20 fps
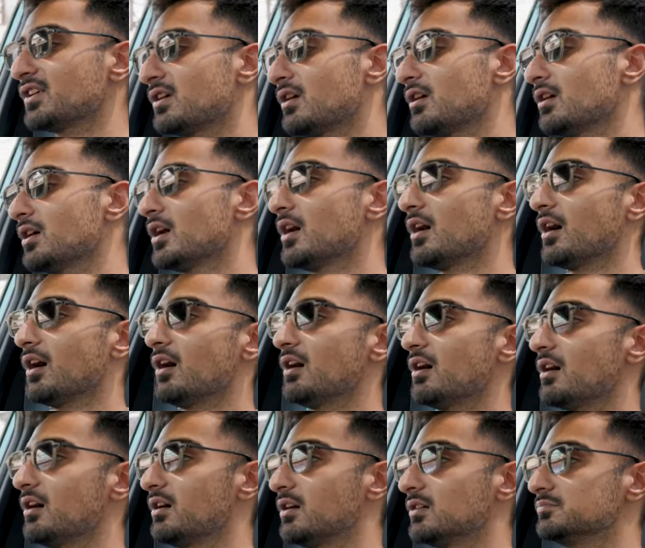the
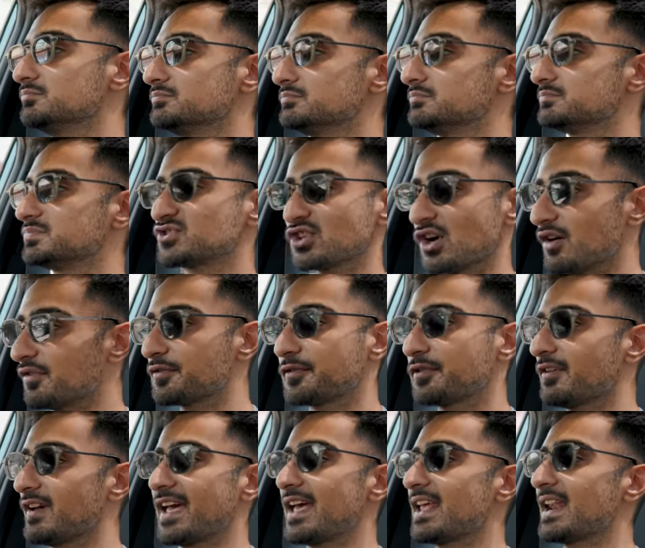uh,
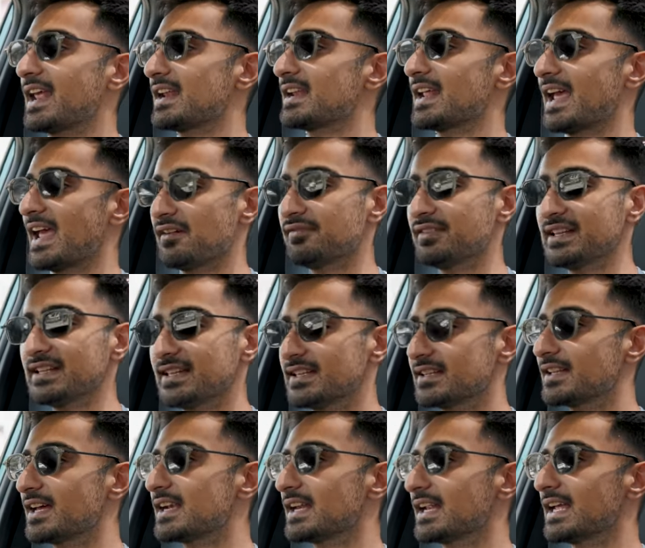software and everything
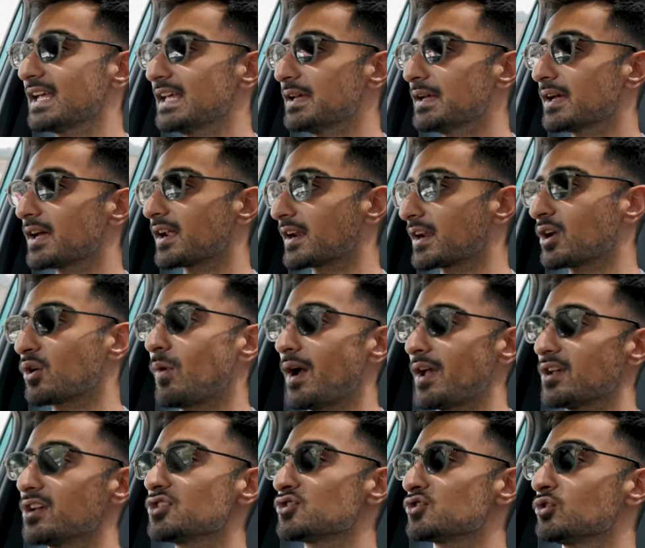that
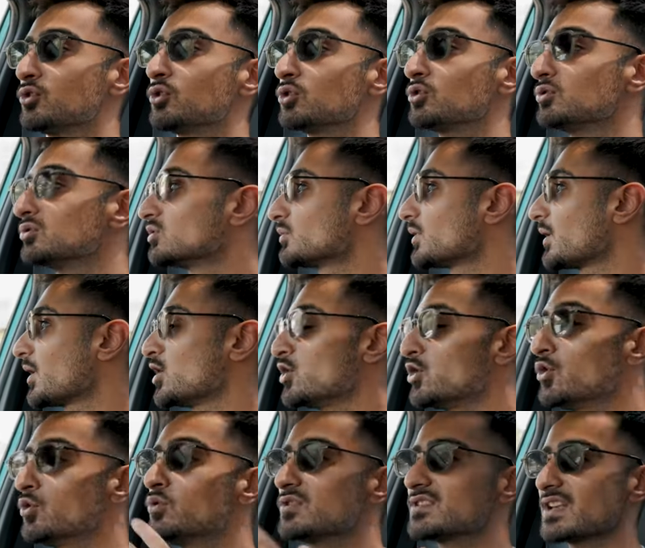requires you to
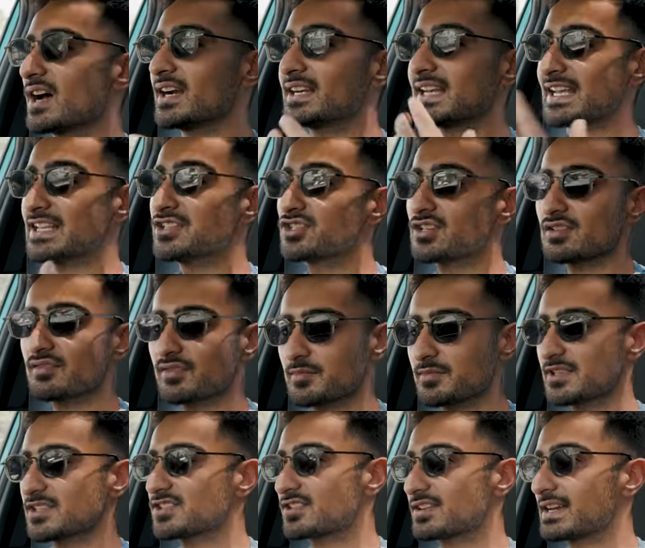lose attention
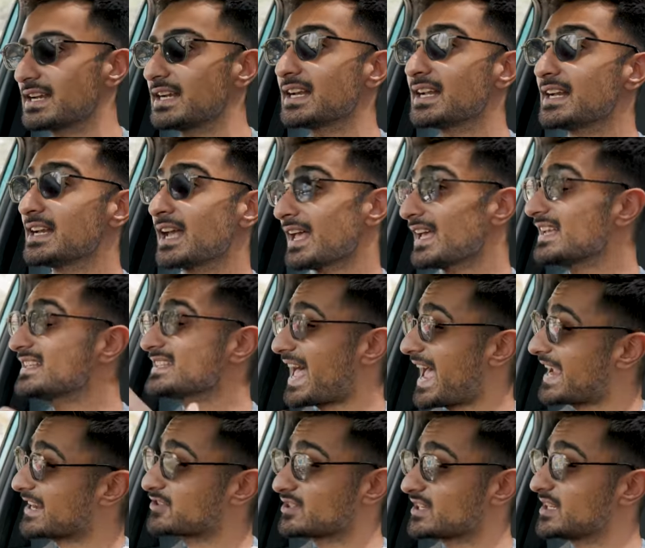from the street is
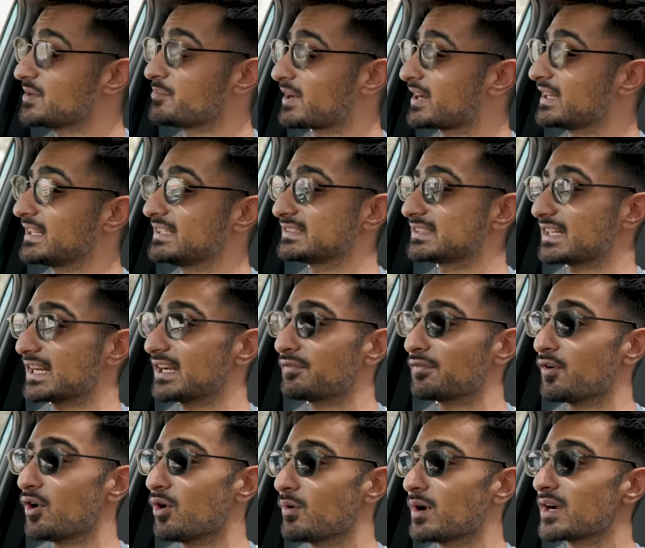actually pretty
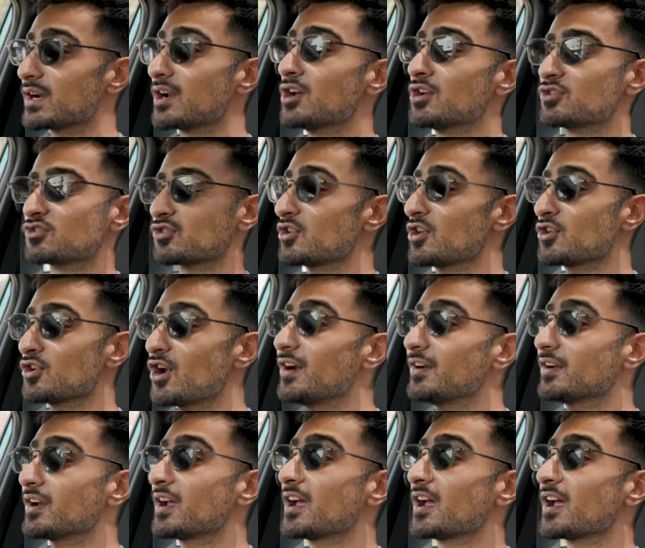straightforward. So you're not
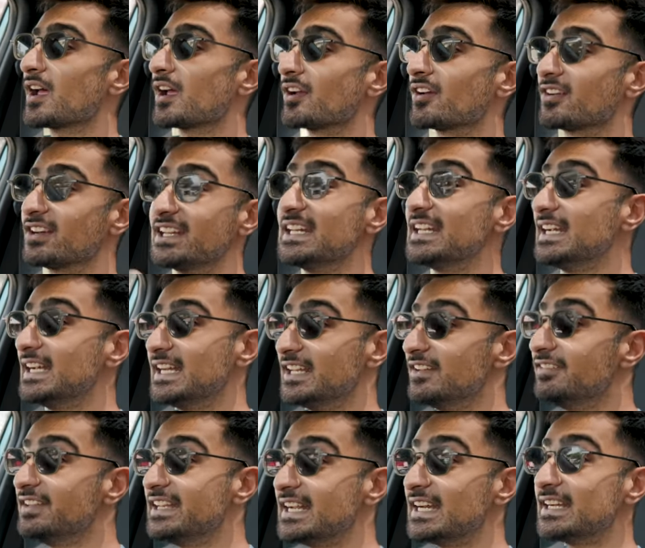really
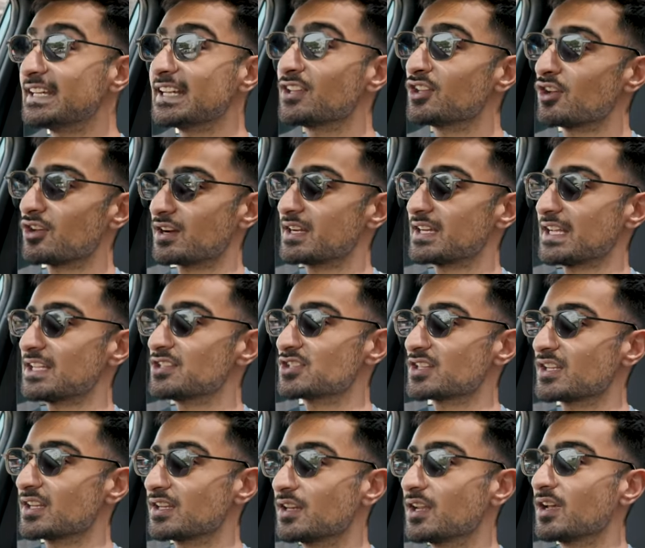deviating your
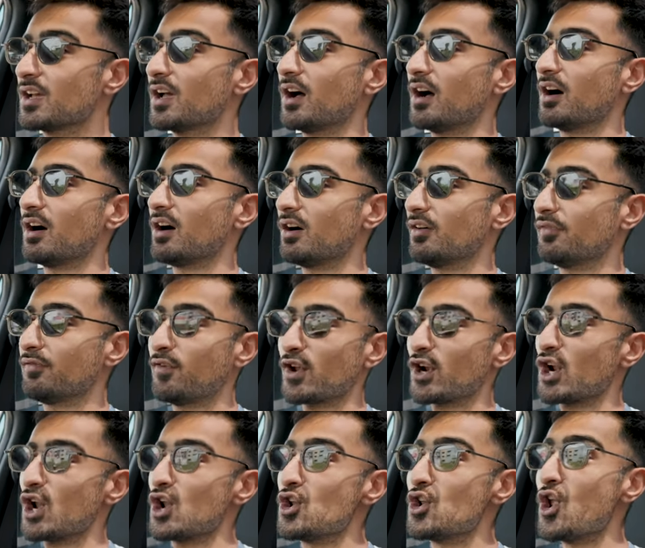attention uh,
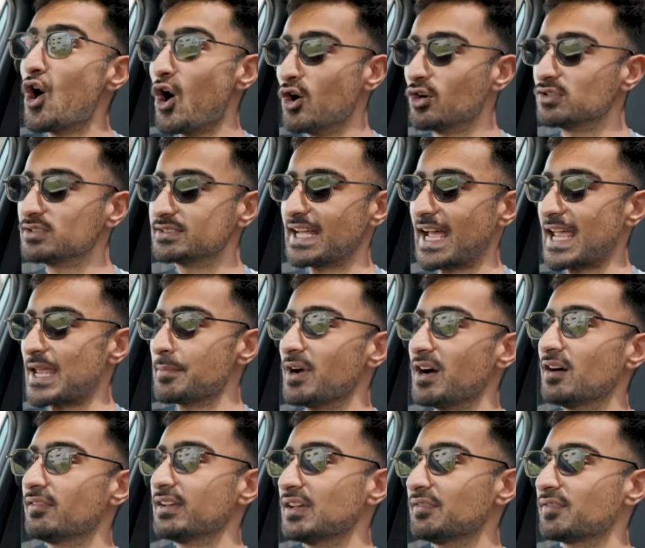for a long time
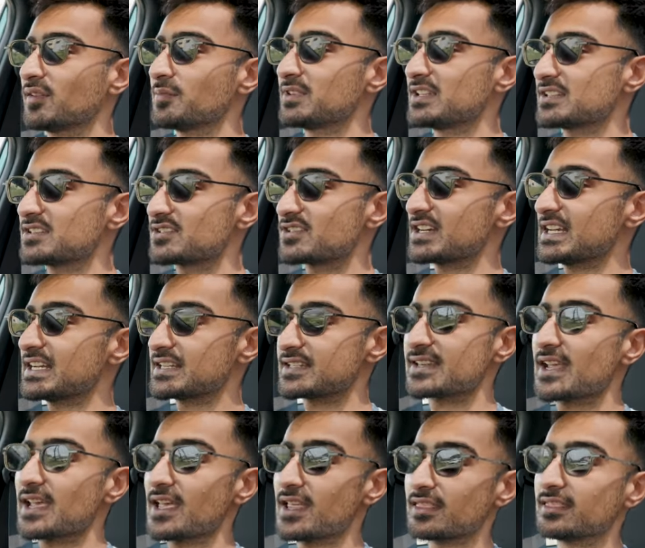away from the streets.
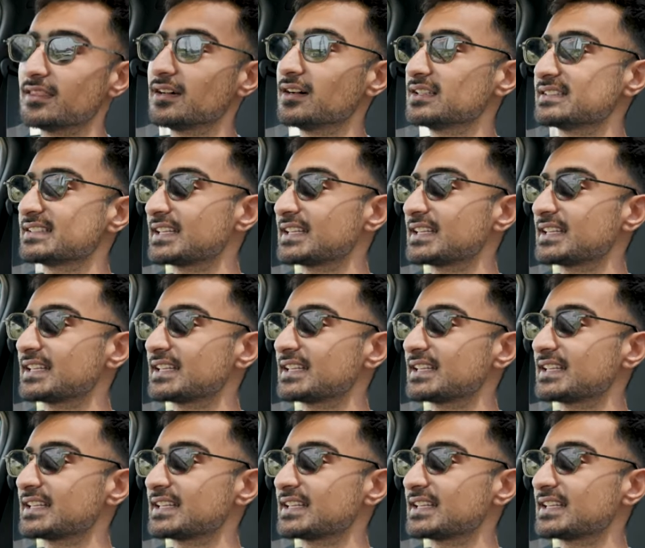The